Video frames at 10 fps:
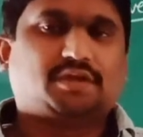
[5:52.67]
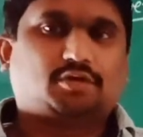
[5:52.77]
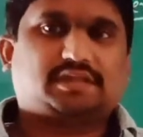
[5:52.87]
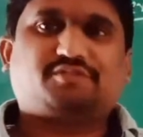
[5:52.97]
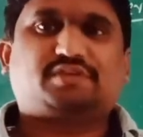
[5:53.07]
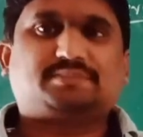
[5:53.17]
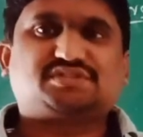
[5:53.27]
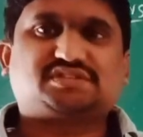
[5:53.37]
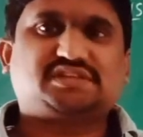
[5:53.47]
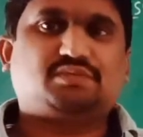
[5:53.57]
Okay, from
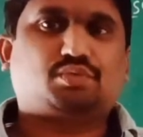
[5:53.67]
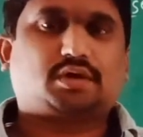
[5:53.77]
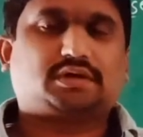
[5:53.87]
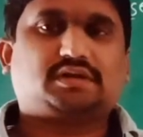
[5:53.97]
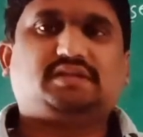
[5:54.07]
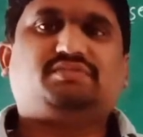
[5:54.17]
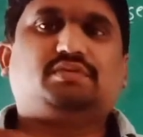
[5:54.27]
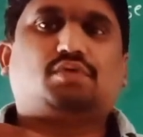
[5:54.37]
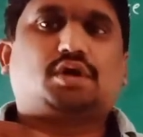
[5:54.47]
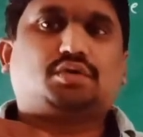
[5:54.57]
seawater, if you
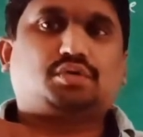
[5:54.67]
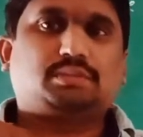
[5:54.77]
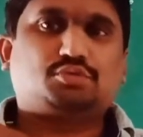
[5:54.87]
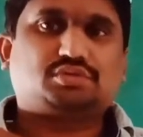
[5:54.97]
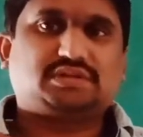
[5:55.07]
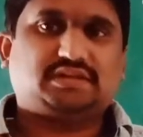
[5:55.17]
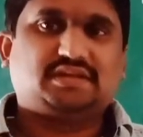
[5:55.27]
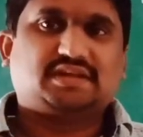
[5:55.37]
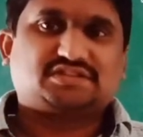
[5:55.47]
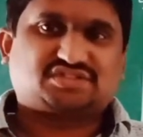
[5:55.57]
want to remove
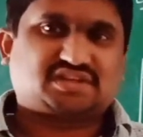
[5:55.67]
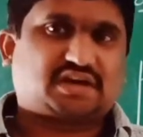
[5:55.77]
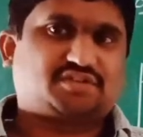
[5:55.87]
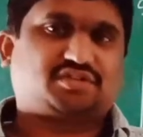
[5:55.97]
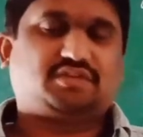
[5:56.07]
the salt,